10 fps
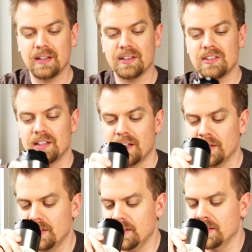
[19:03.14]
Let's see
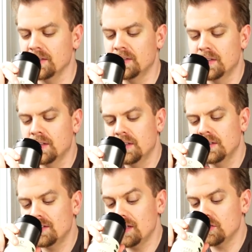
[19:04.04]
how the
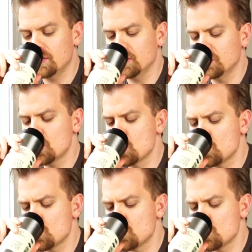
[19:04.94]
taste is.